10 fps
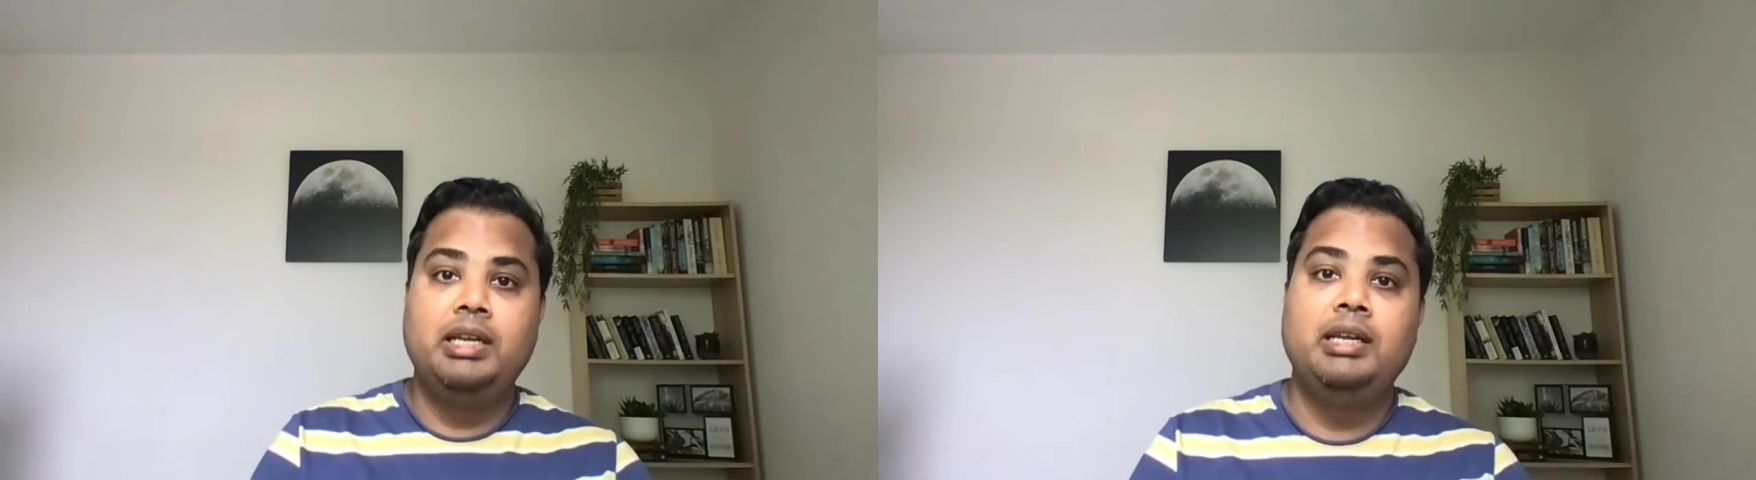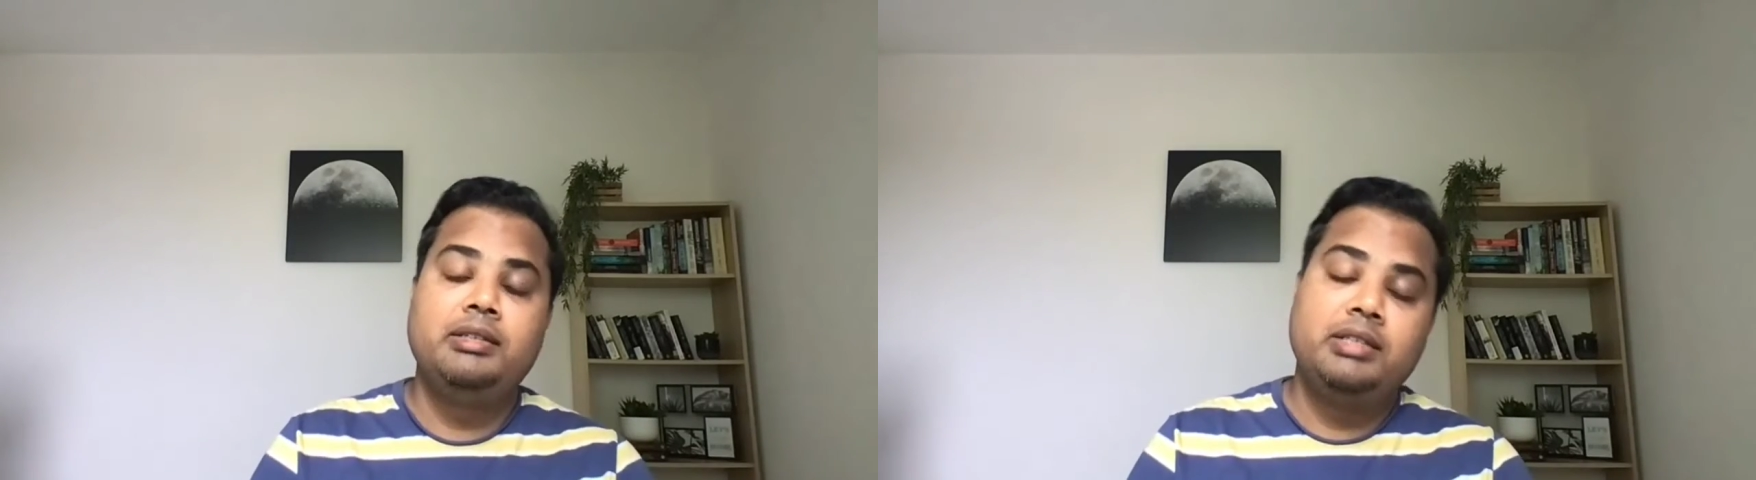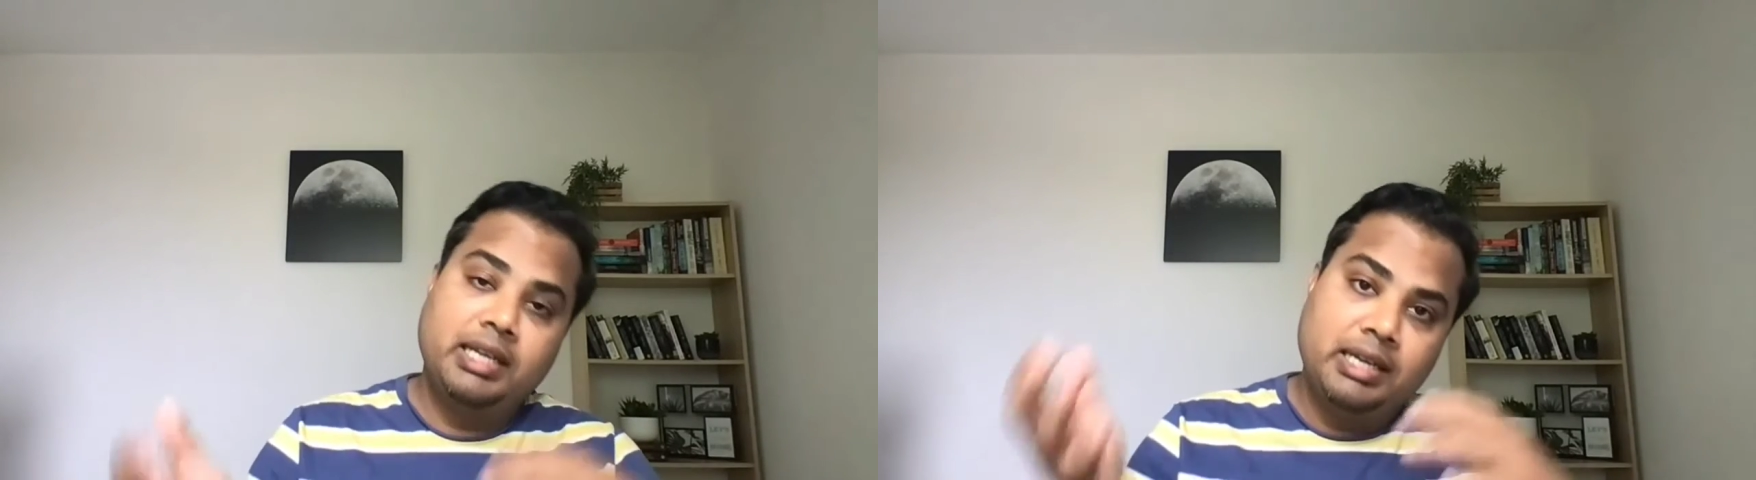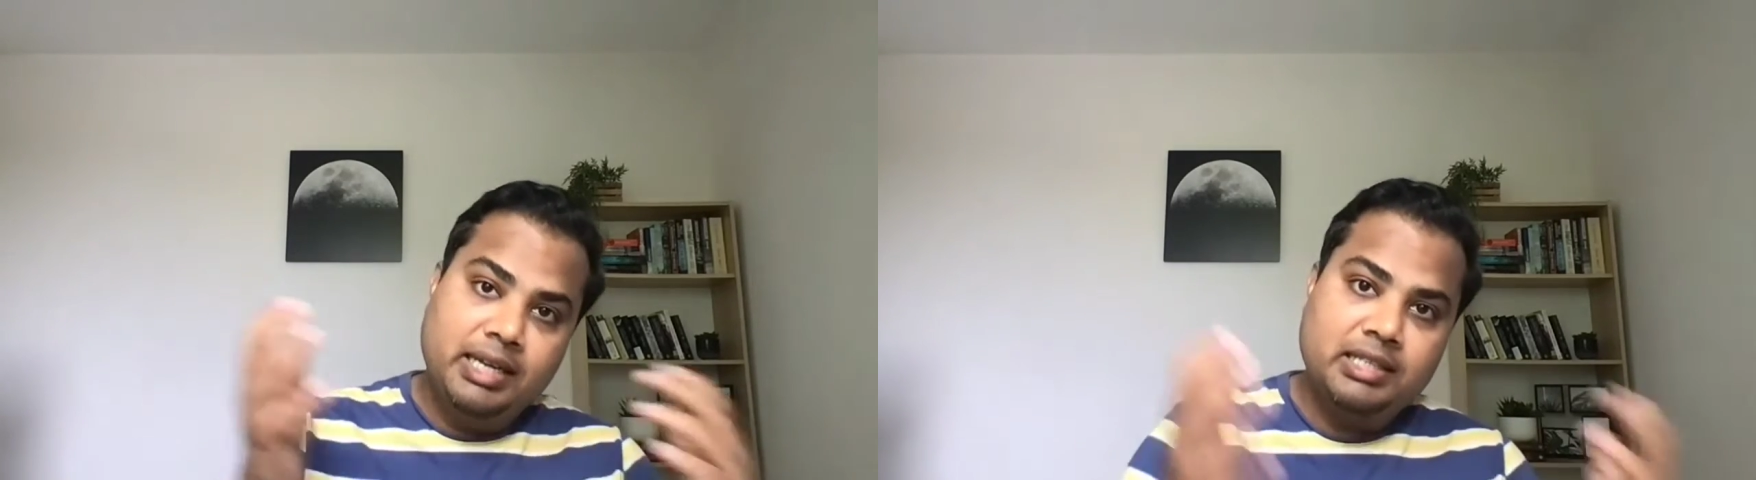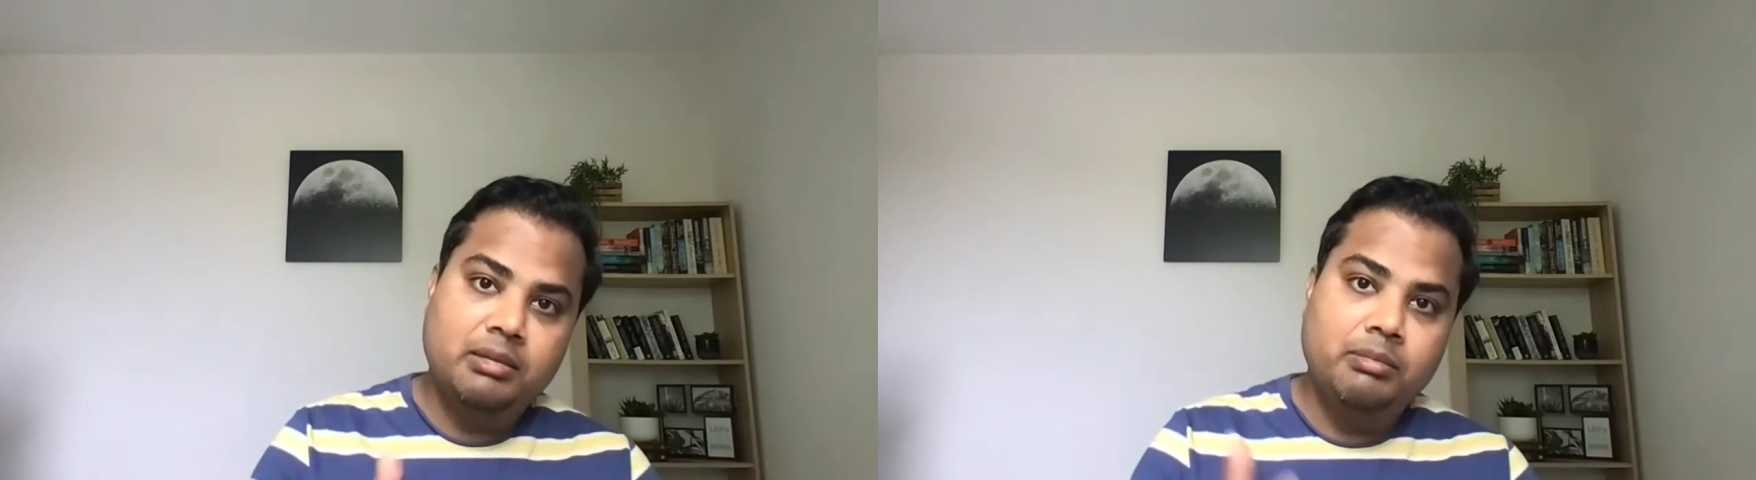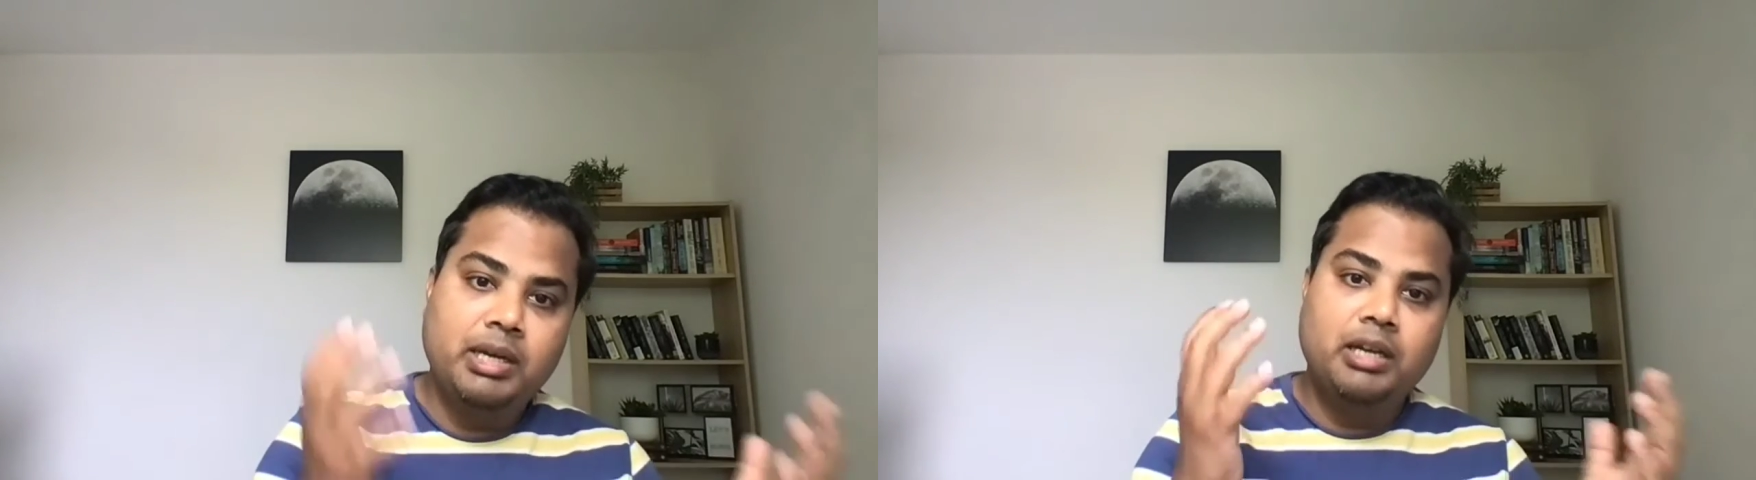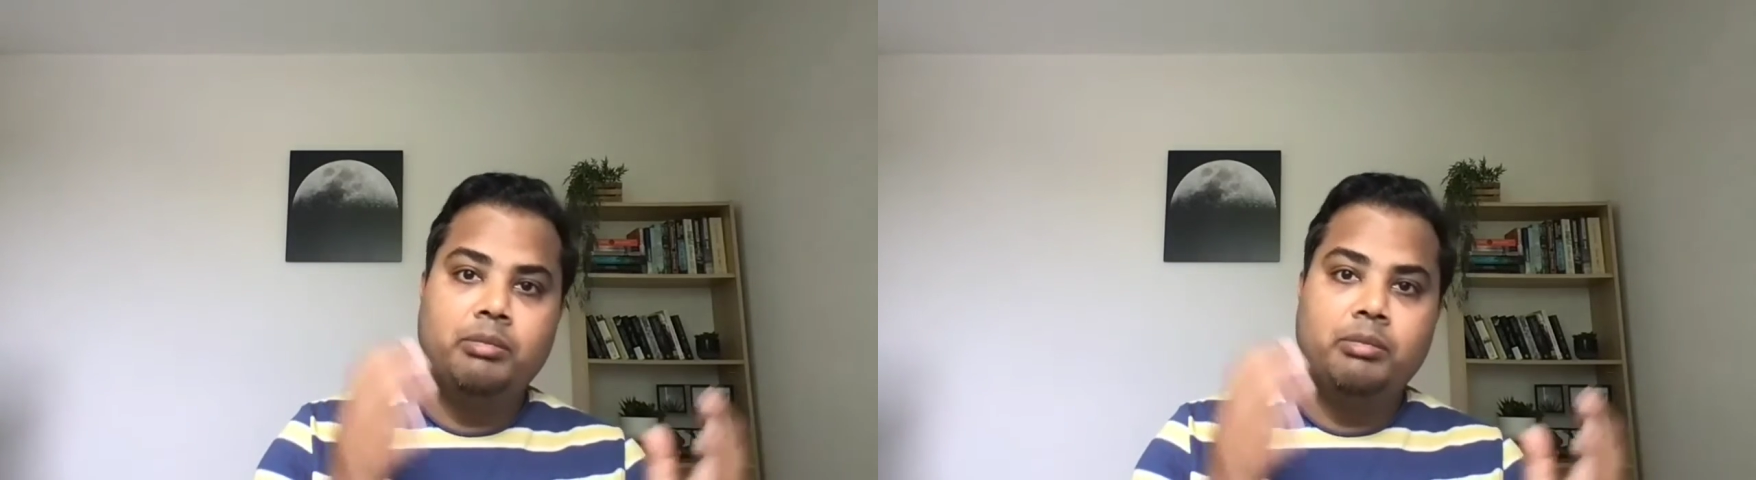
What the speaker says: I take lesser buy